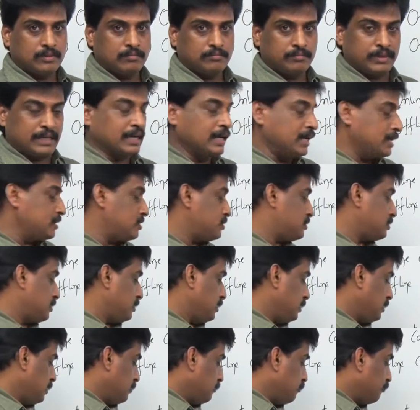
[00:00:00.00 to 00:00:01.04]
Because
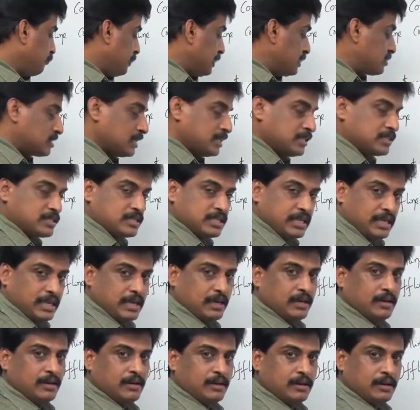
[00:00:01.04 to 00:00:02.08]

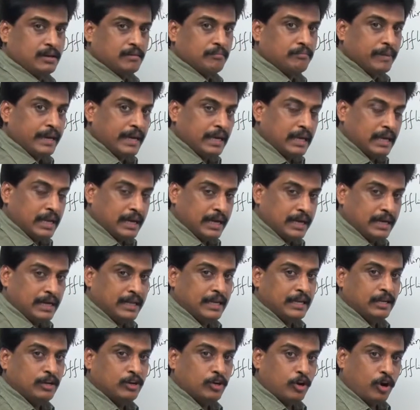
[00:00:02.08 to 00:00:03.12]
BCC mail
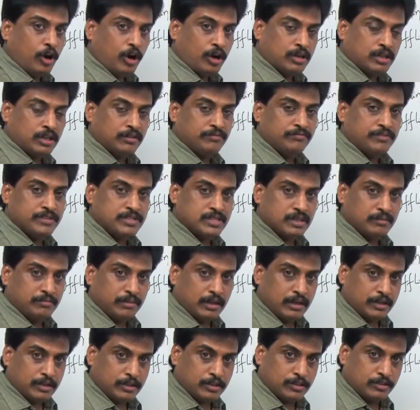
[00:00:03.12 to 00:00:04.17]
ID not
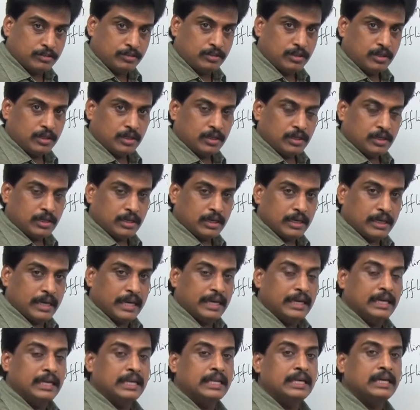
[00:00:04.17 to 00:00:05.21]
visible to
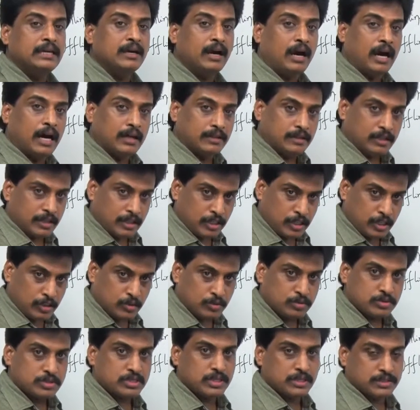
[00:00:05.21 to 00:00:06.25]
any other
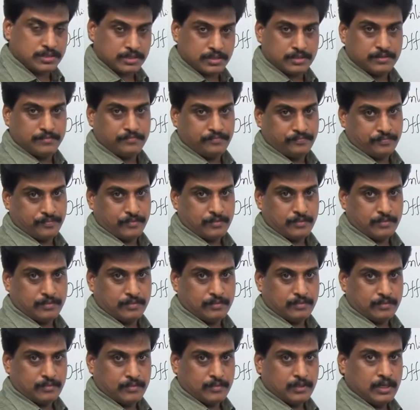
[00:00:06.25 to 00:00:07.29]
users.
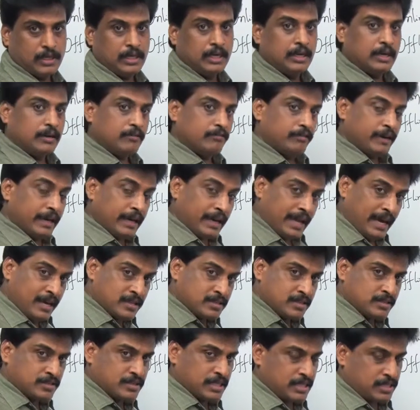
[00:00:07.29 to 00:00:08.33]

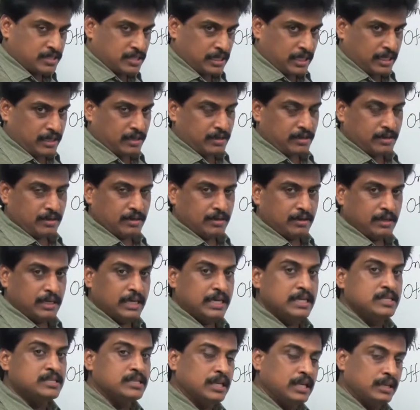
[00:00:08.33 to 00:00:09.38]
Whereas CC
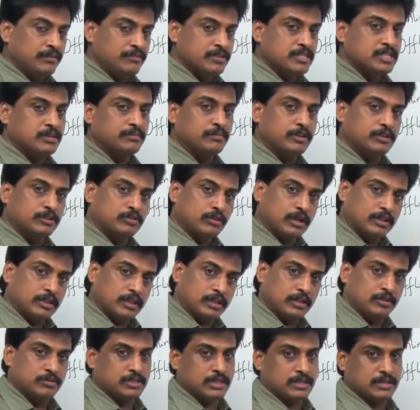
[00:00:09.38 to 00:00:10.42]
easily visible to
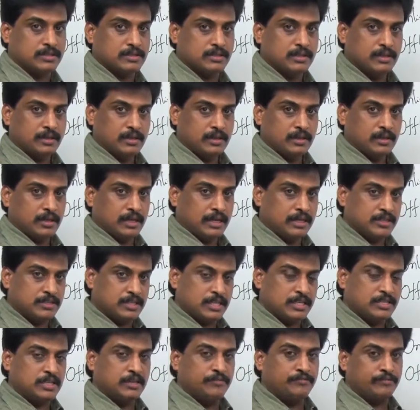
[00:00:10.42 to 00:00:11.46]
other users. In
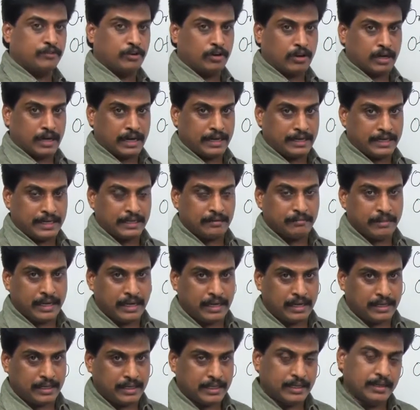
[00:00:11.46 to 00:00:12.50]
CC, if you are writing
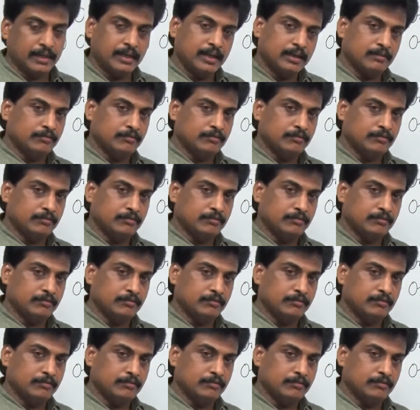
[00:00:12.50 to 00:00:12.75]
mail ID,